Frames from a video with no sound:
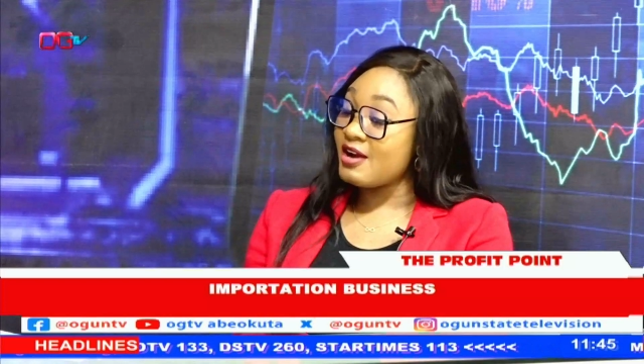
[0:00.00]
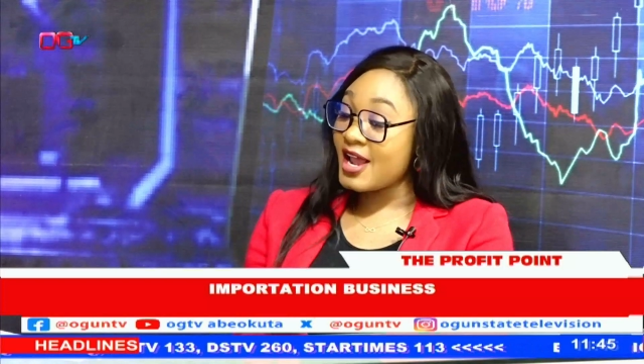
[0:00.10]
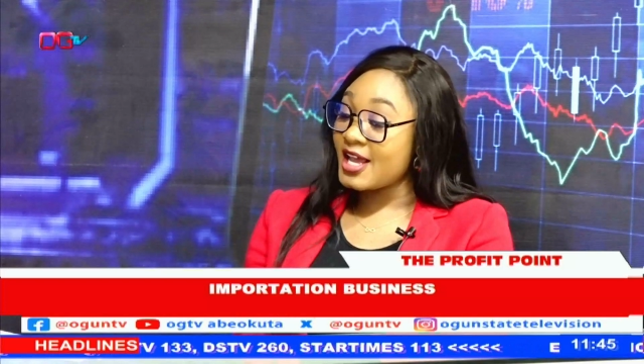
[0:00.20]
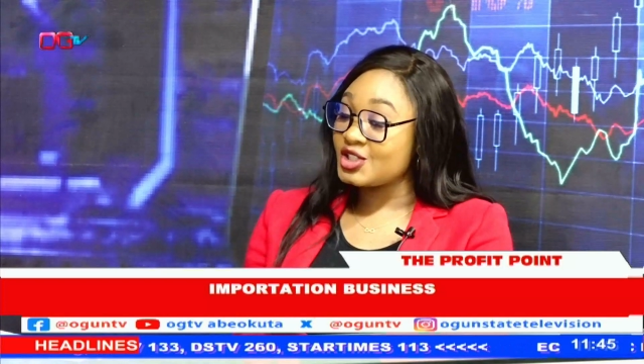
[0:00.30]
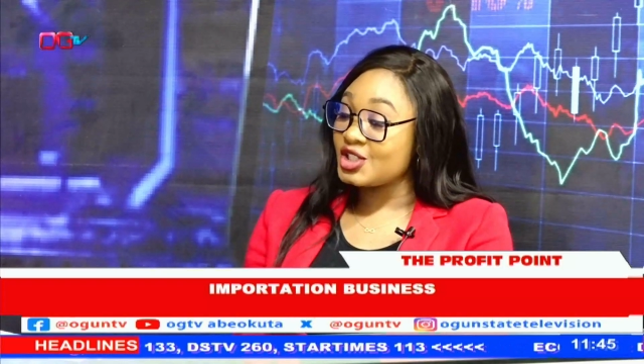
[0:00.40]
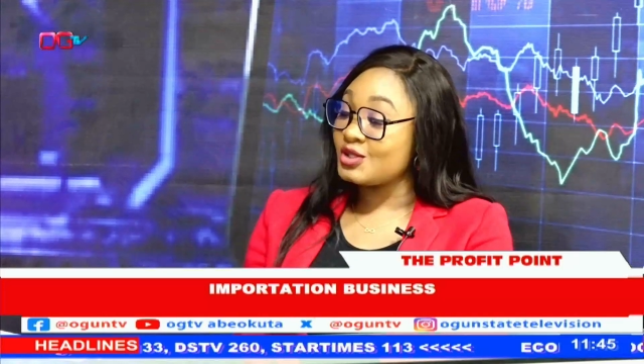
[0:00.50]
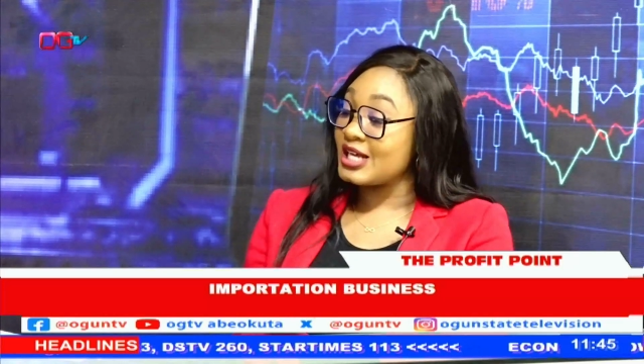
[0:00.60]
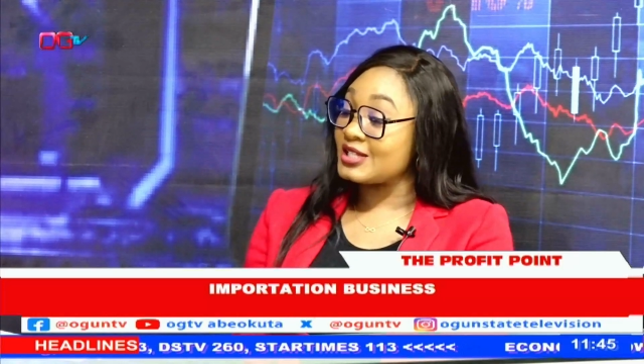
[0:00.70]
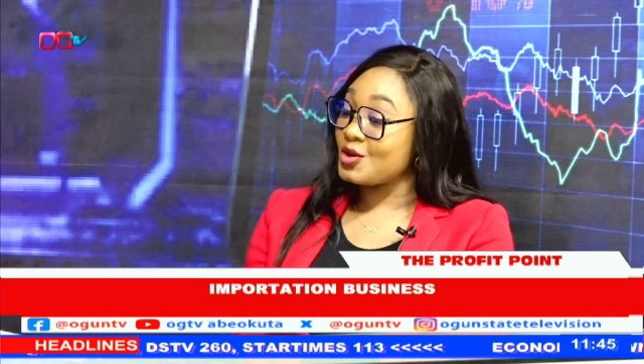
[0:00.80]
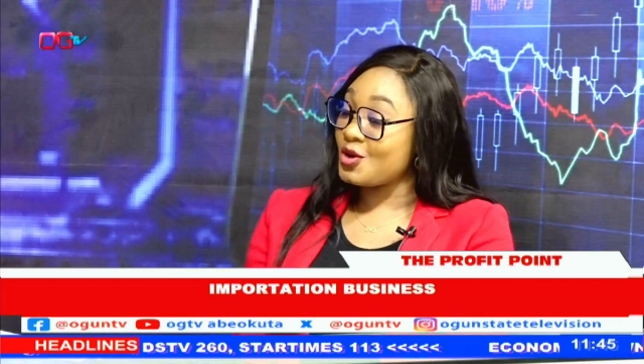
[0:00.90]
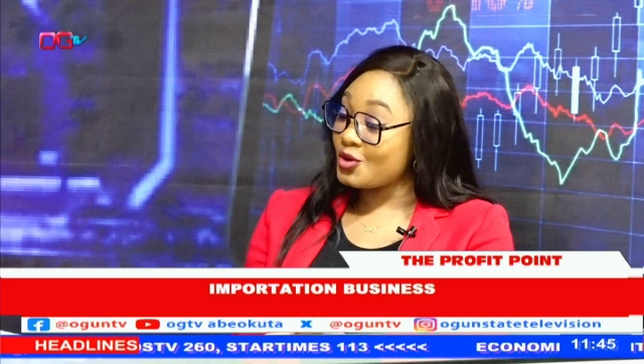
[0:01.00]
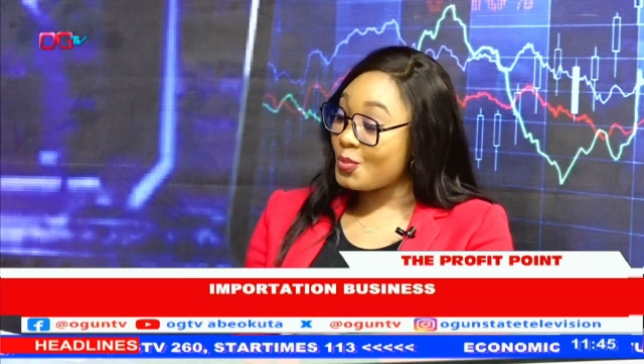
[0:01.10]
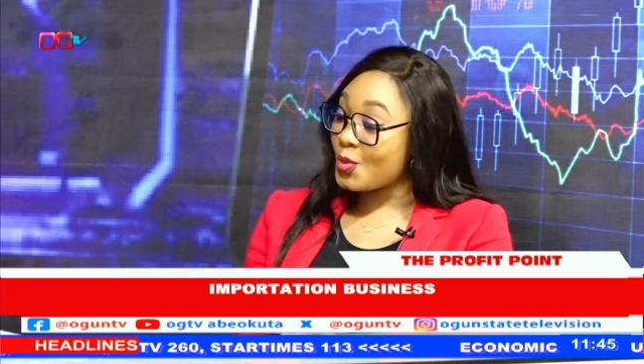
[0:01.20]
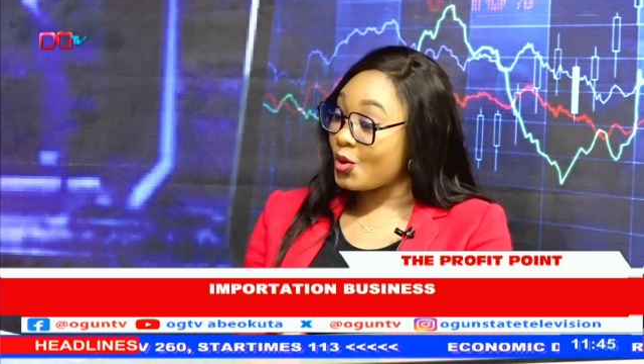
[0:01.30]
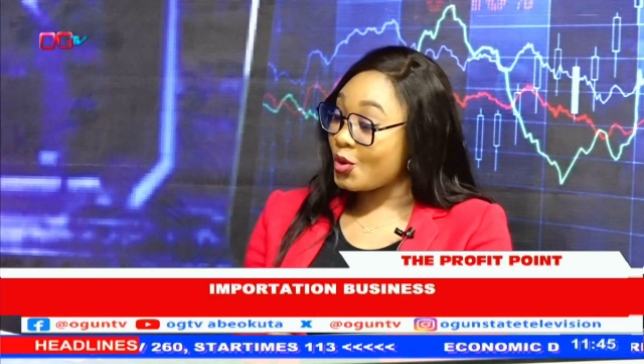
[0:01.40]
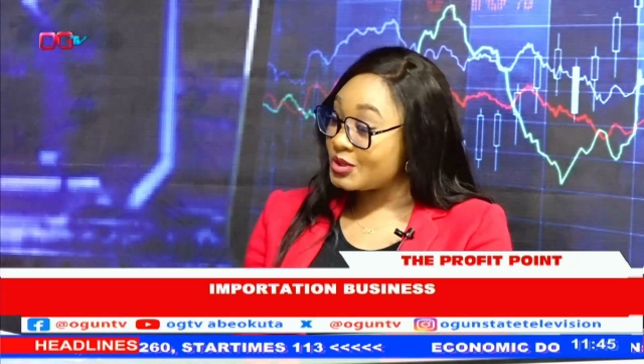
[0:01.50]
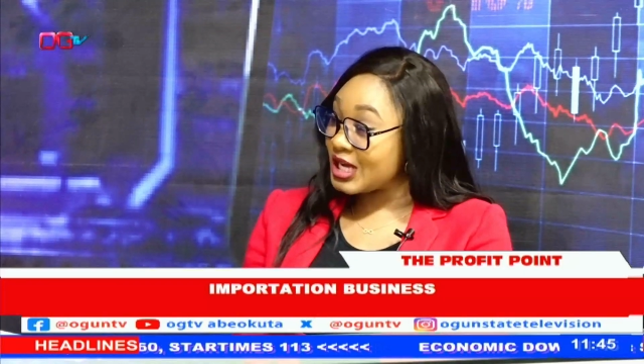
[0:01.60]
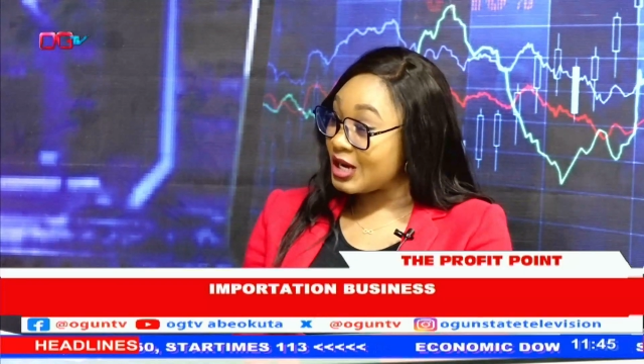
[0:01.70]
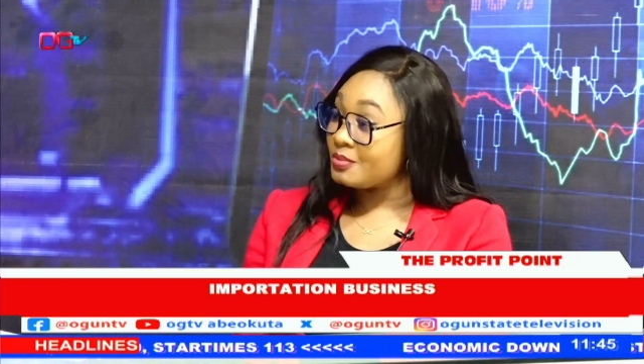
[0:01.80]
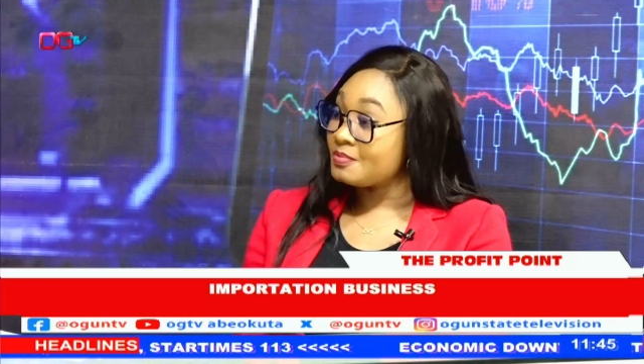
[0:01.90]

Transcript: exchange rate has gone up or gone down,